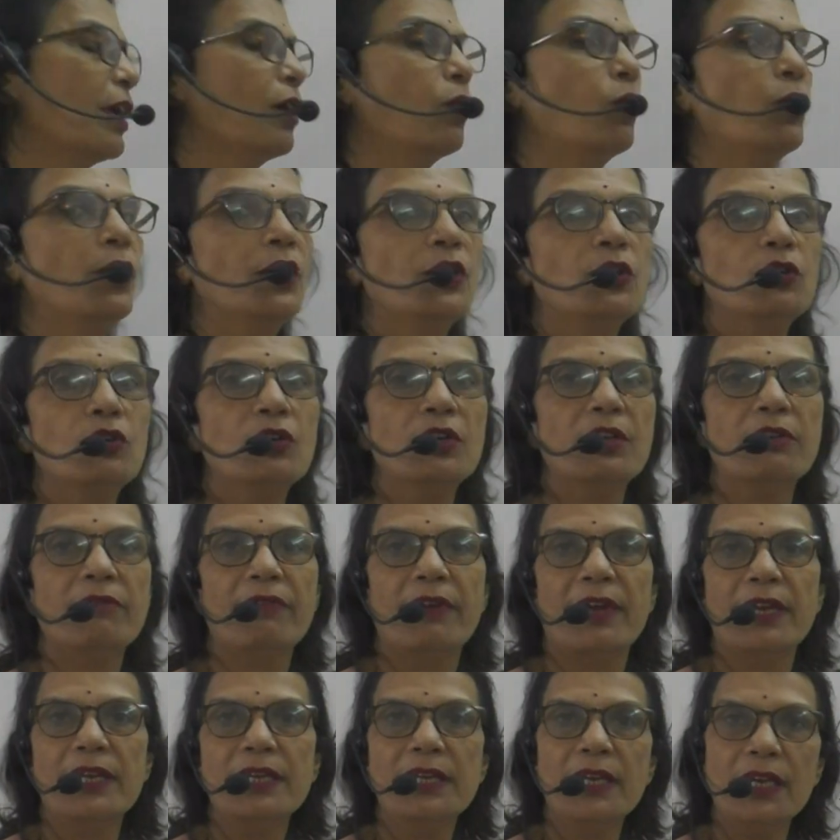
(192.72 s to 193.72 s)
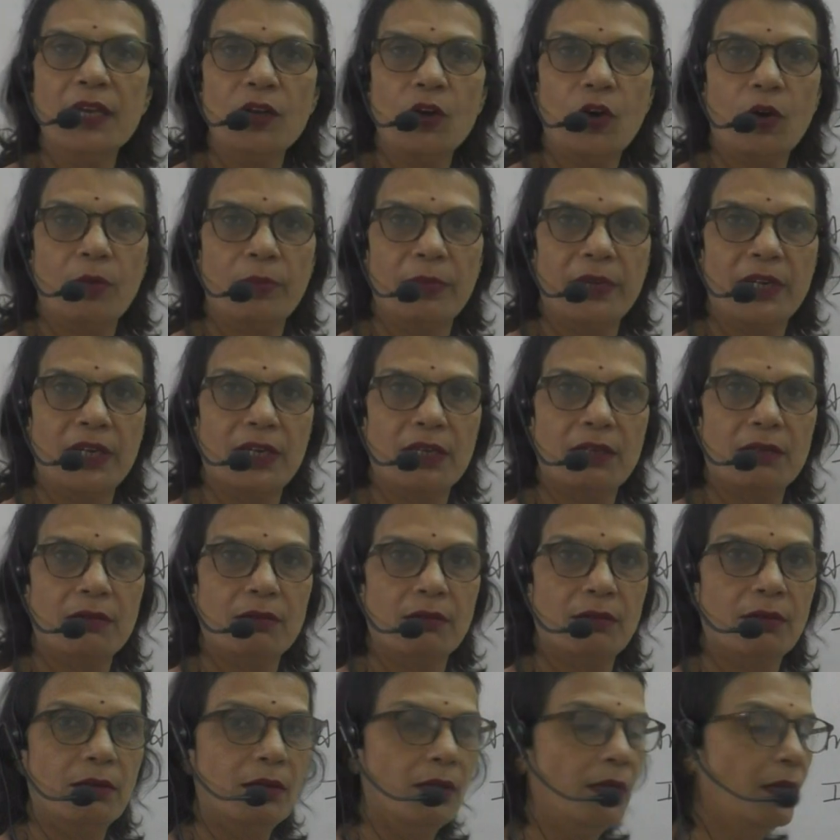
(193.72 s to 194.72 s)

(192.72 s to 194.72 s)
are going to divide denominator.